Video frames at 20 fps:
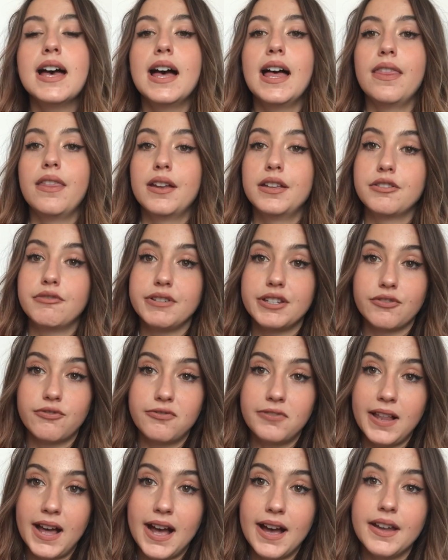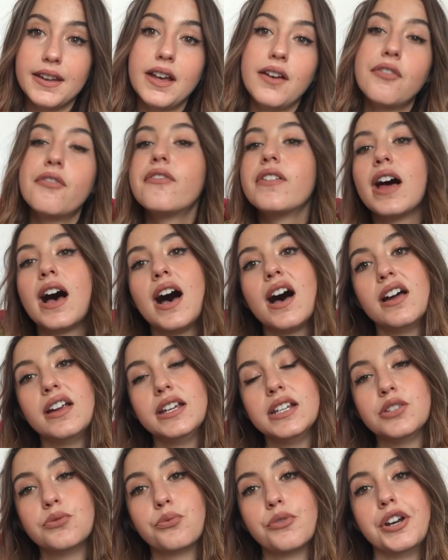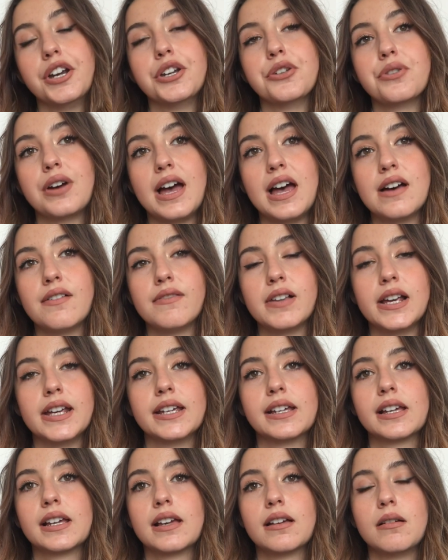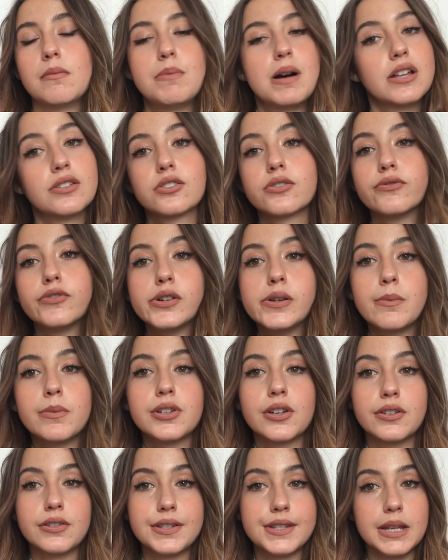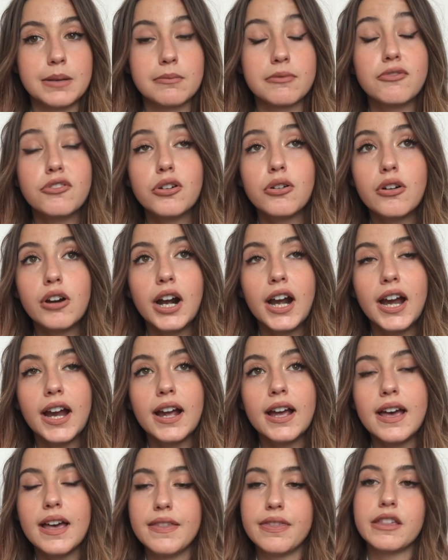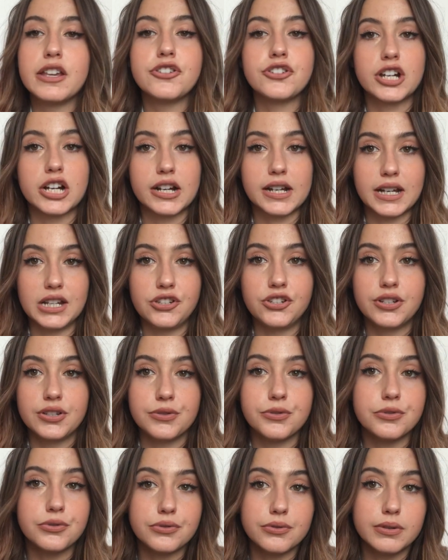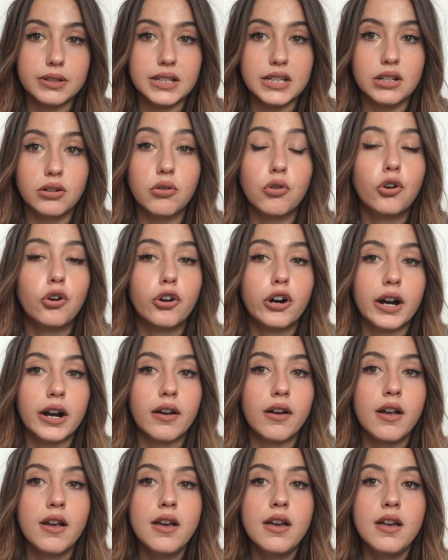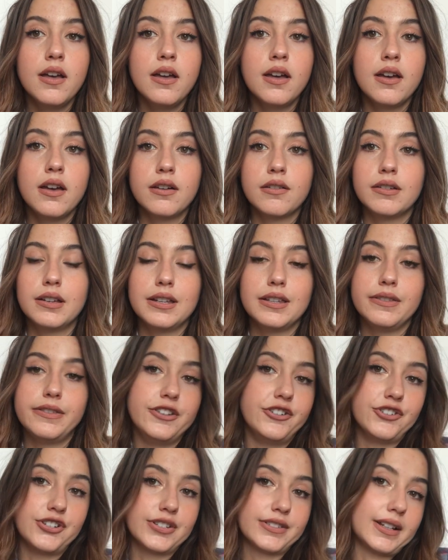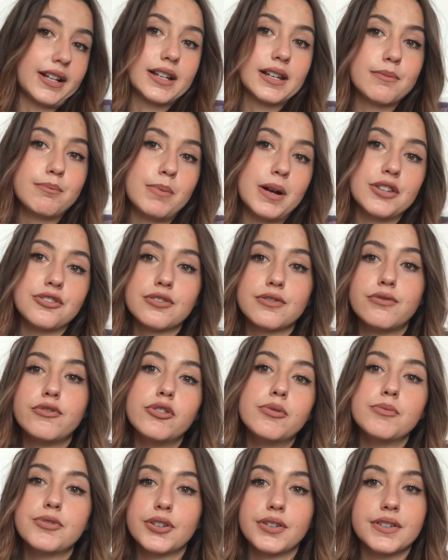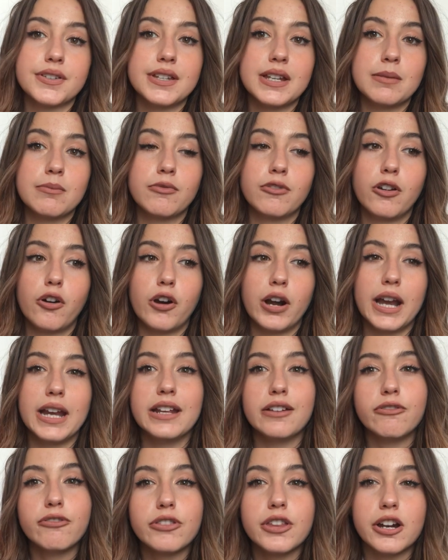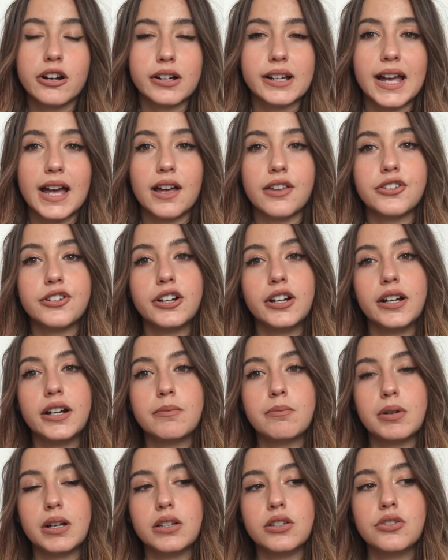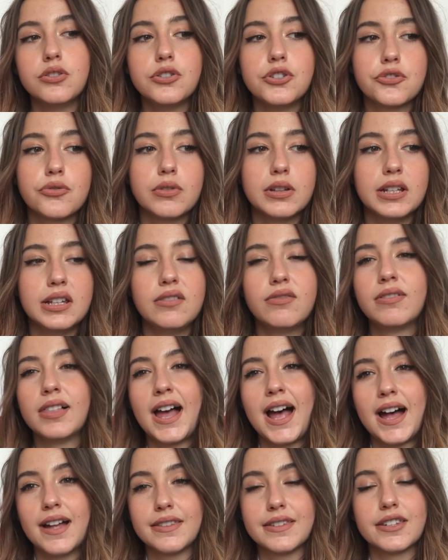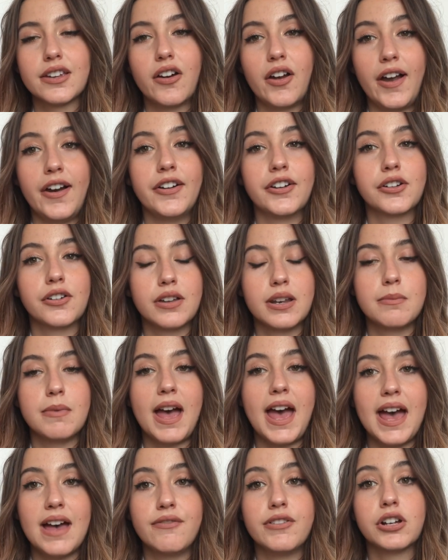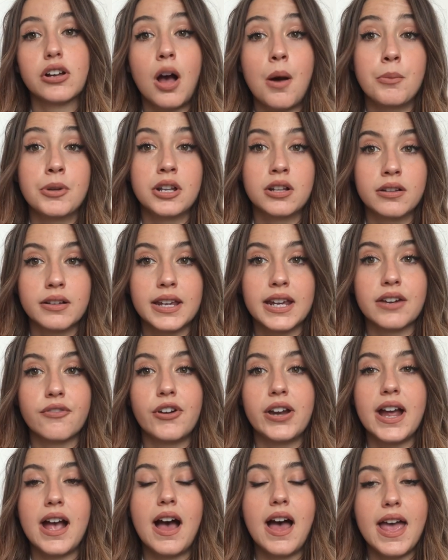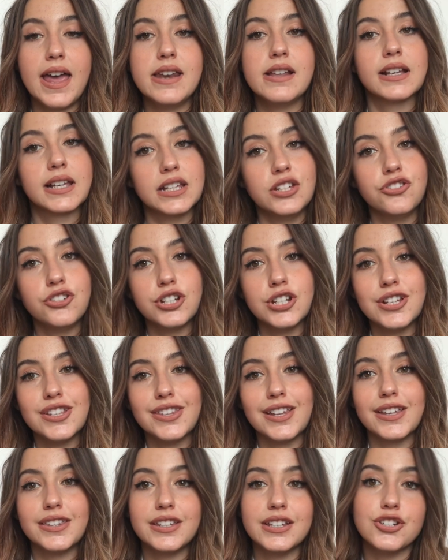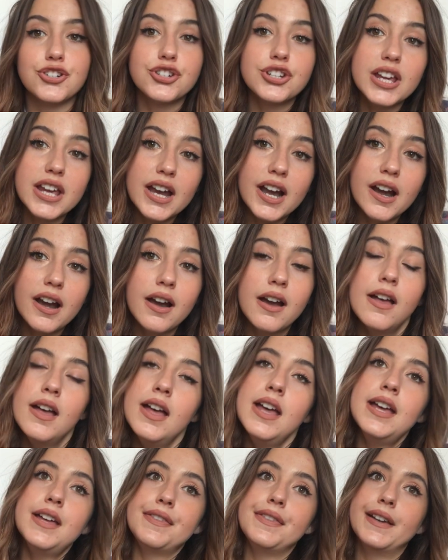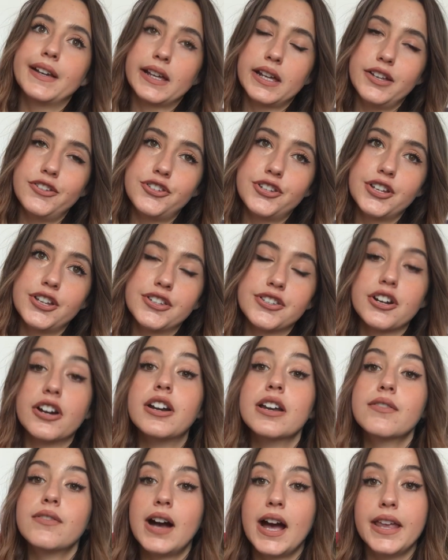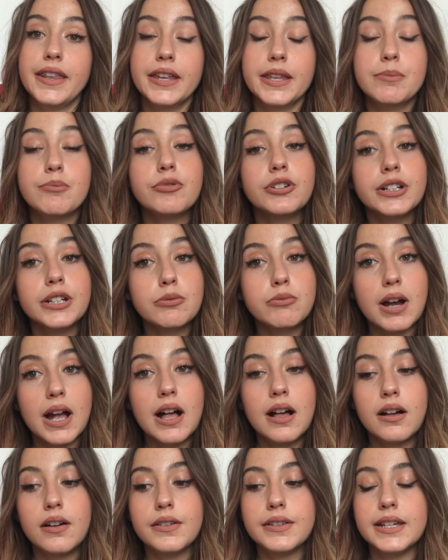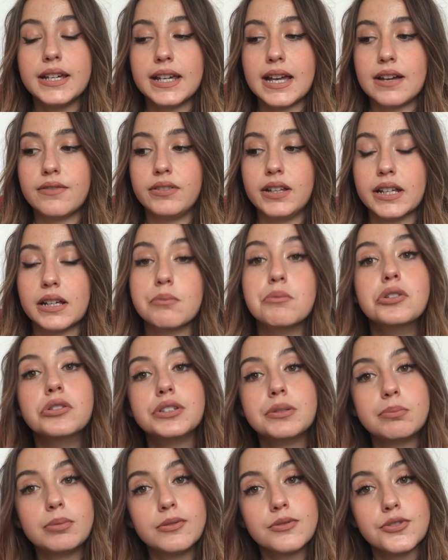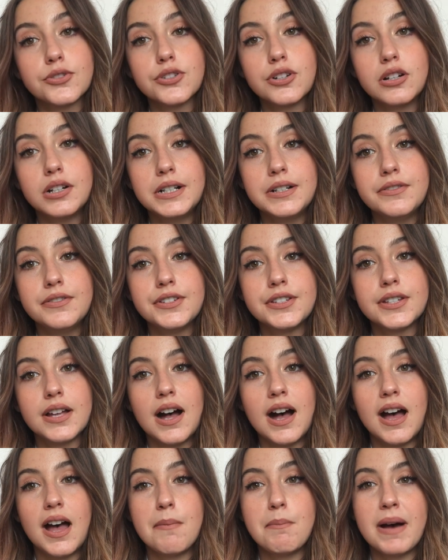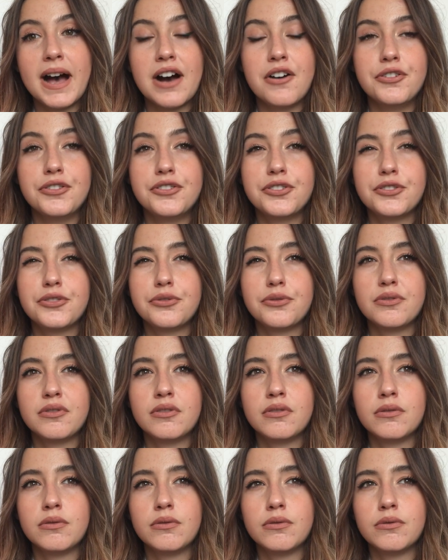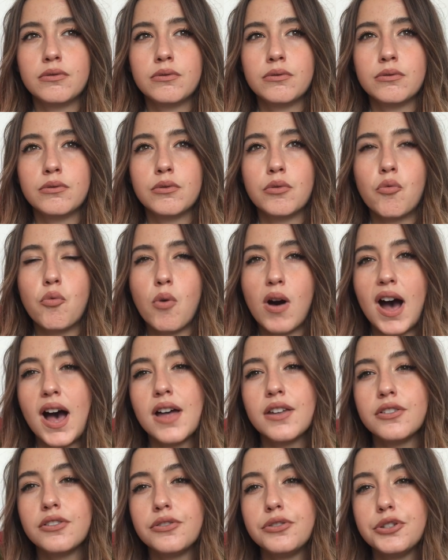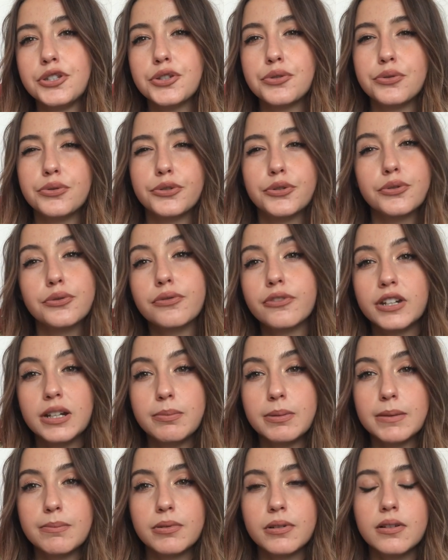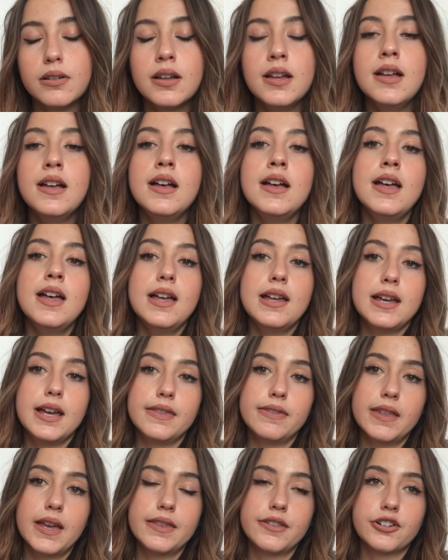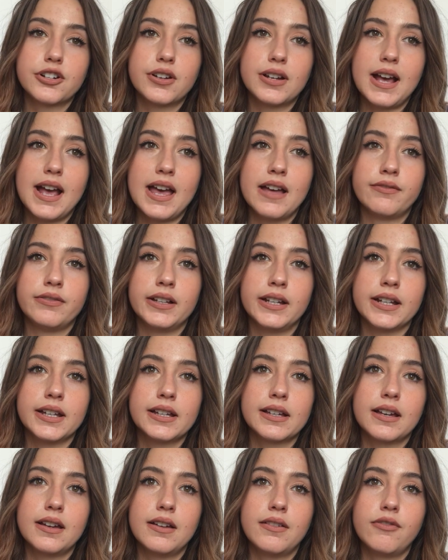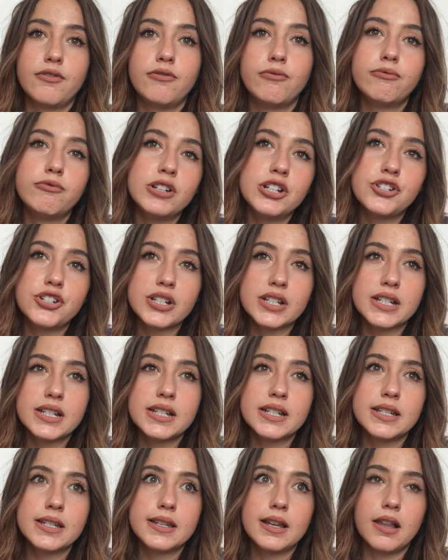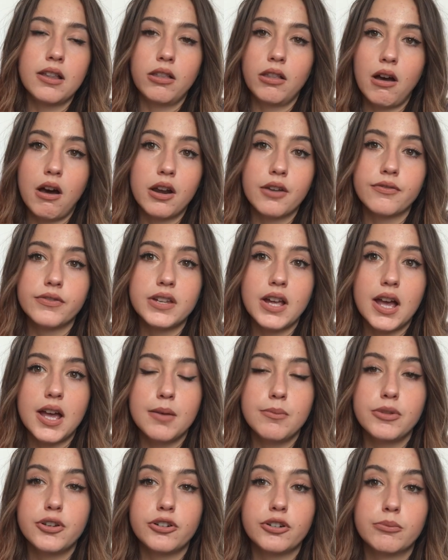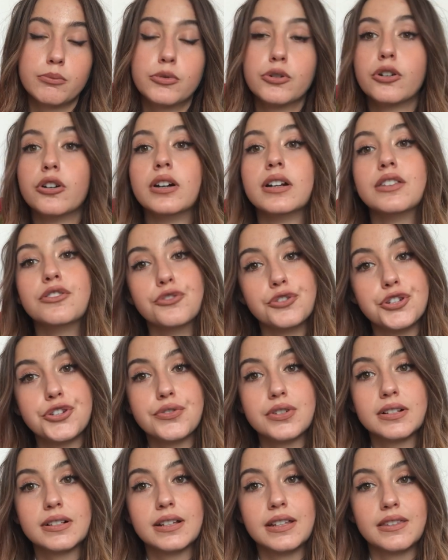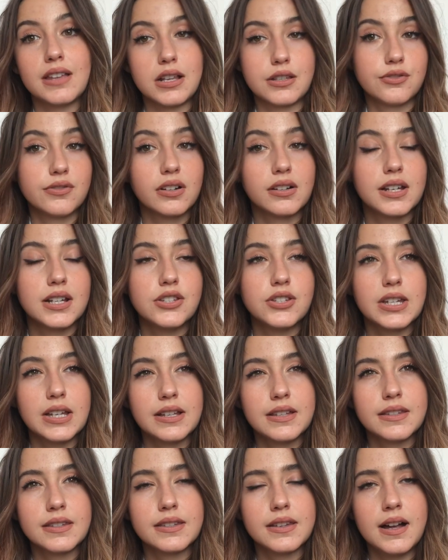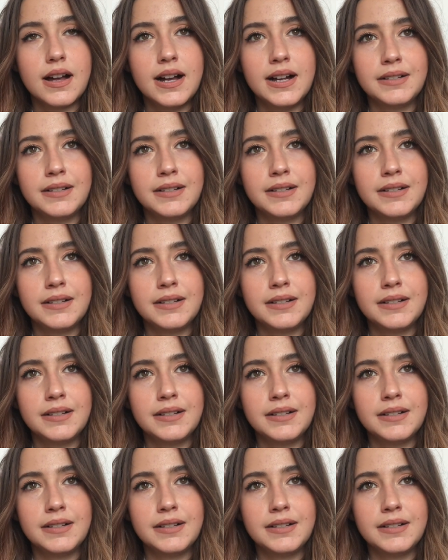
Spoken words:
And then there is a flat. A flat is where you have like a bunch of rooms on the same floor and they share a kitchen usually, or they're just like a bunch of rooms on the same floor if they're catered, but usually flats are gonna have a communal area and a kitchen that they share. The kitchens are divided pretty well. They have like multiple stoves, about 1 to 3 people, and then they're gonna have like fridges. A lot of them, they're more industrial kitchens,